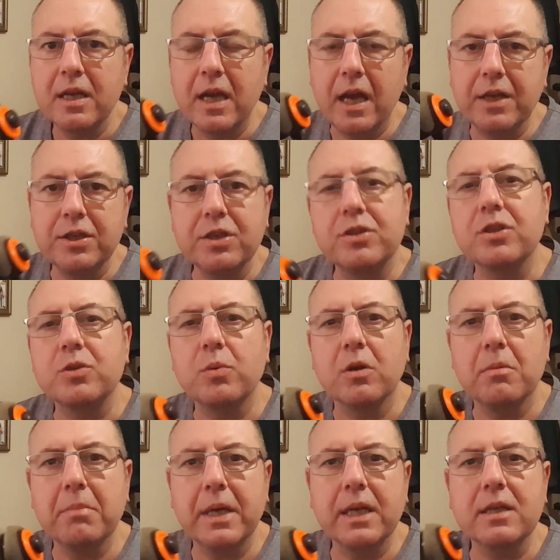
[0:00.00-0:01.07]
and you just want to
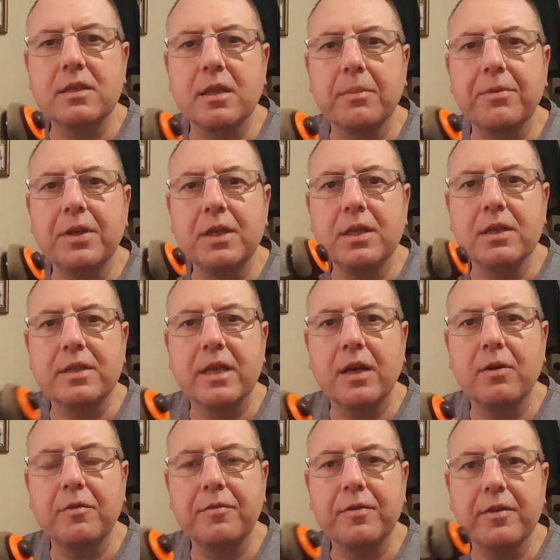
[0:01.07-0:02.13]
make something
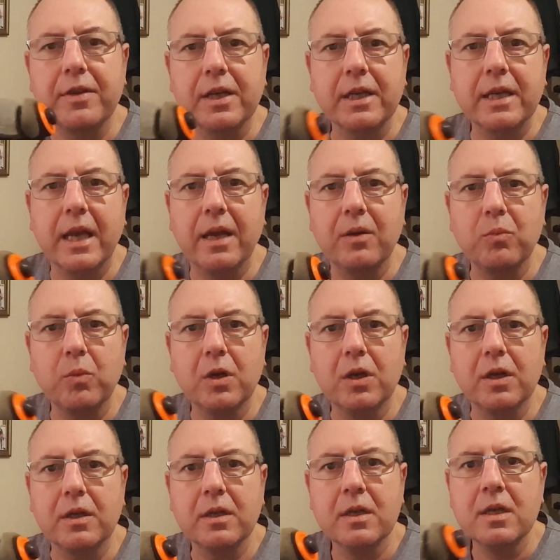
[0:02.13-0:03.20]
yourself that can
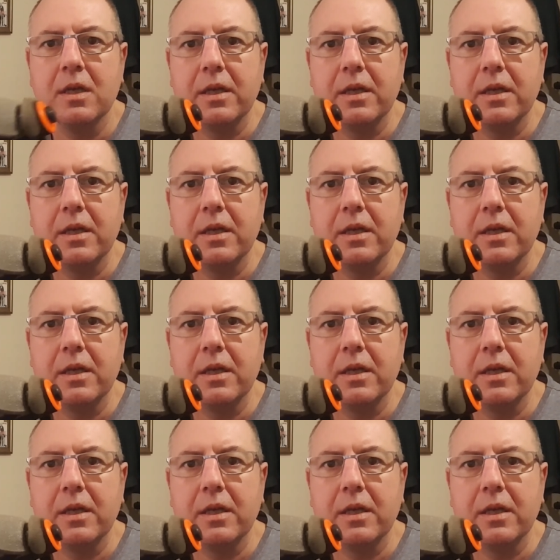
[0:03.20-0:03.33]
work.